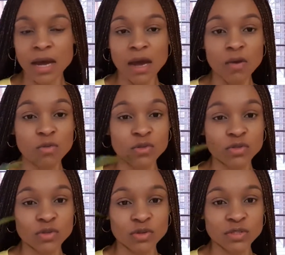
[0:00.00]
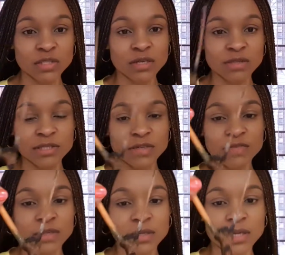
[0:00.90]
I almost lost it. I was
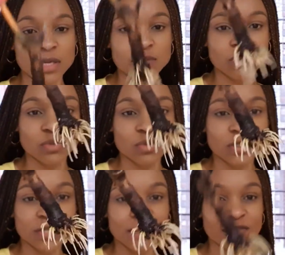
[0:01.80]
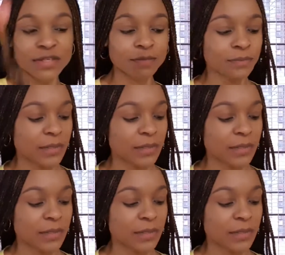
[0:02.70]
able to save it.